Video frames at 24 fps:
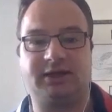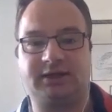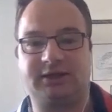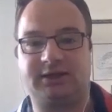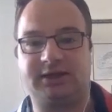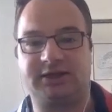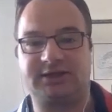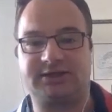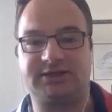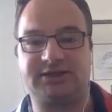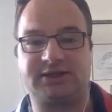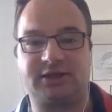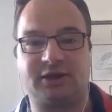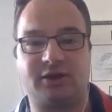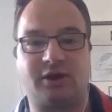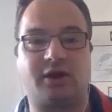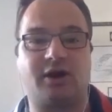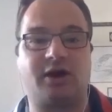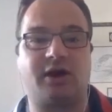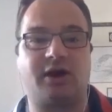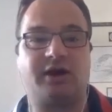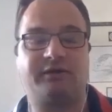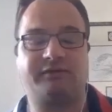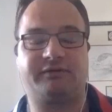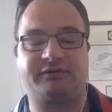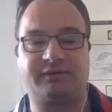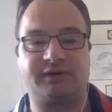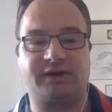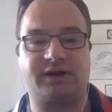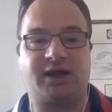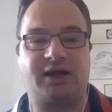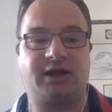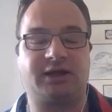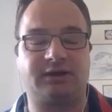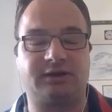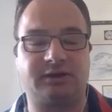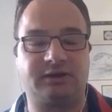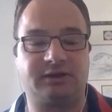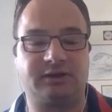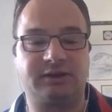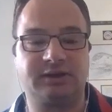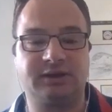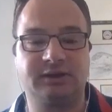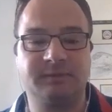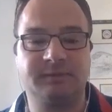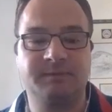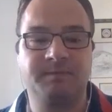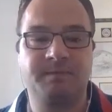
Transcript: this is live, and